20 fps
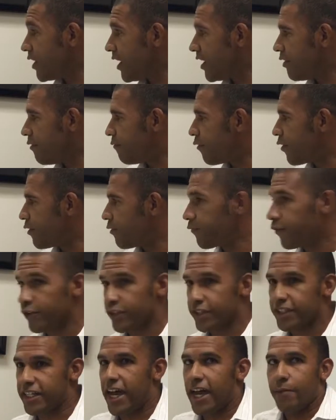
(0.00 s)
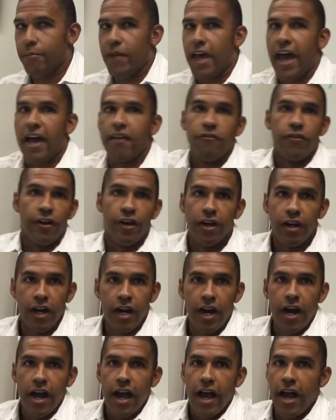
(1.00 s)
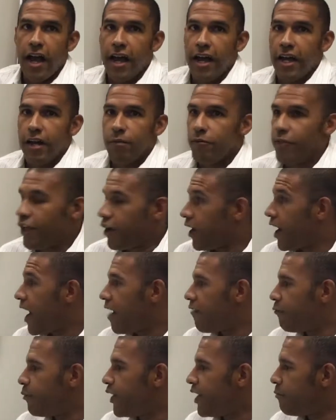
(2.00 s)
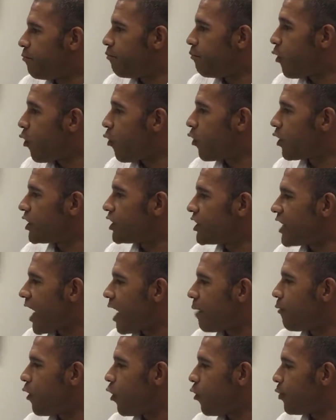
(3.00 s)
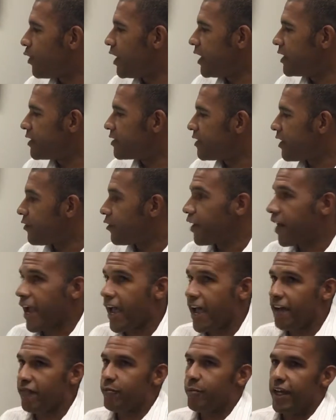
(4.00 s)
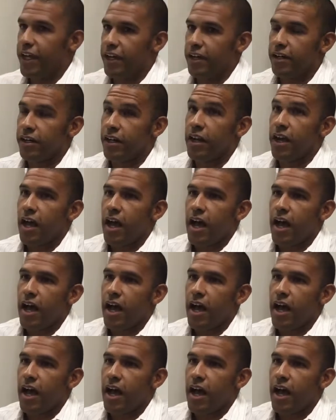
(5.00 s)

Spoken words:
And for the first time ever, there have been more job openings than there have been